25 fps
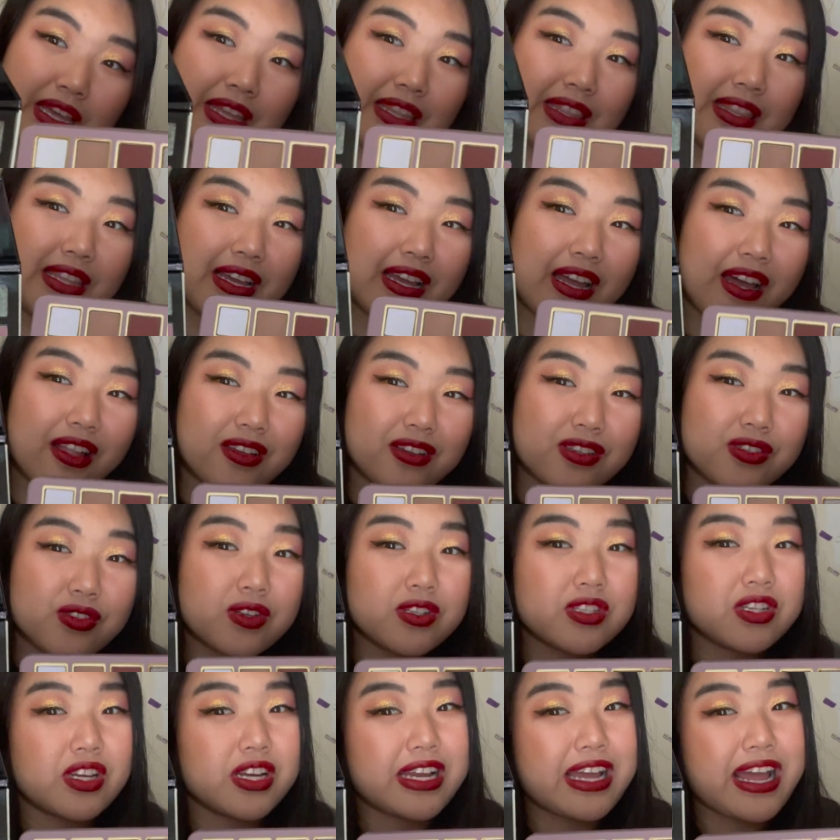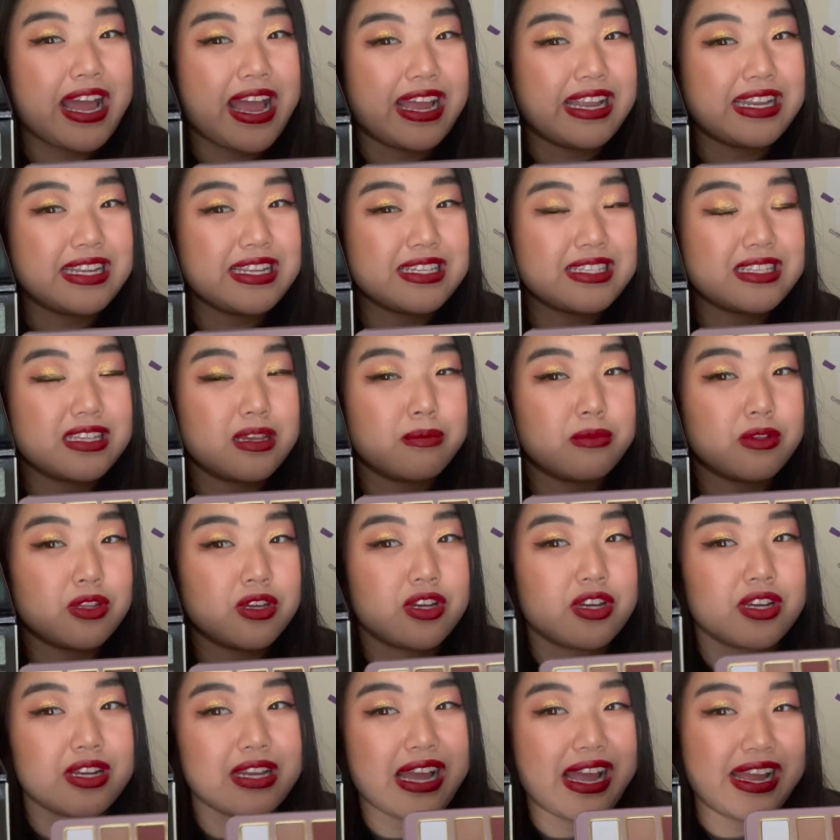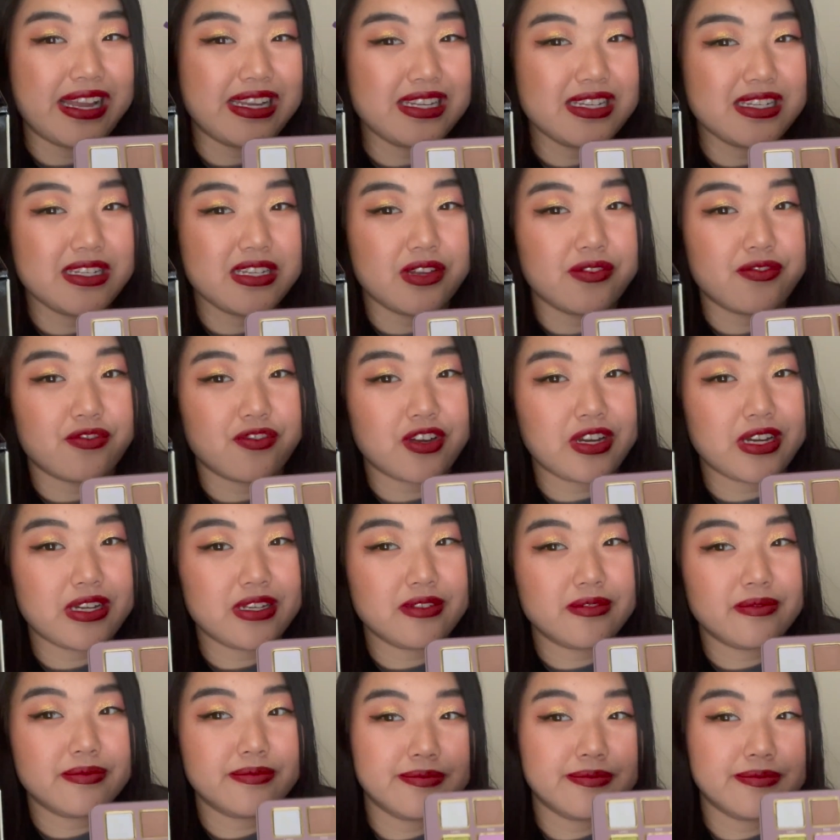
the color stories are kind of similar, kind of different,